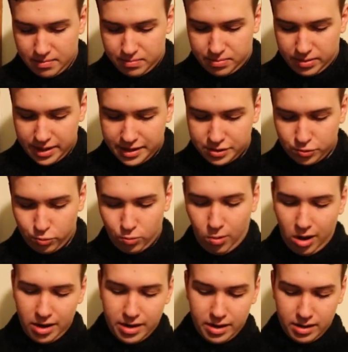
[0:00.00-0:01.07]
Place
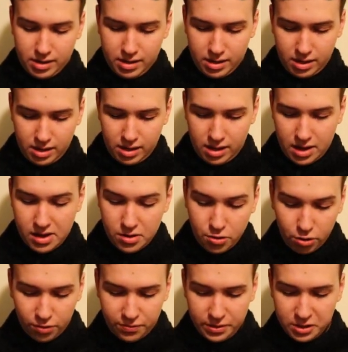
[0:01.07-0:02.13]
one in
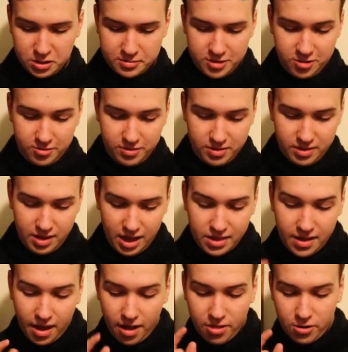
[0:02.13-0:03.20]
your field zone and
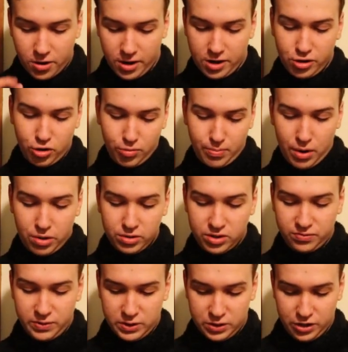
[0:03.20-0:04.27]
the other in your opponent's
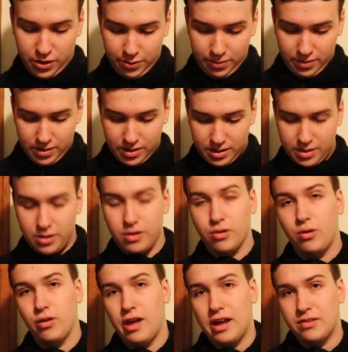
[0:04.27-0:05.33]
field zone. You can
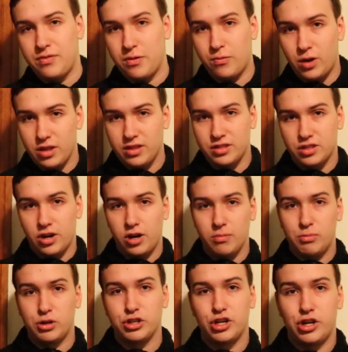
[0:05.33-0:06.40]
only activate one of this
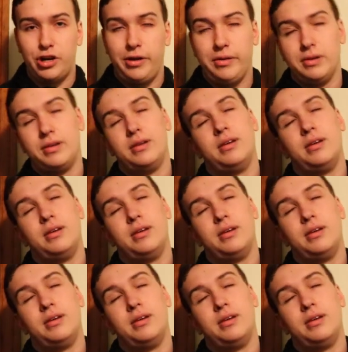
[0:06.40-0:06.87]
card per turn.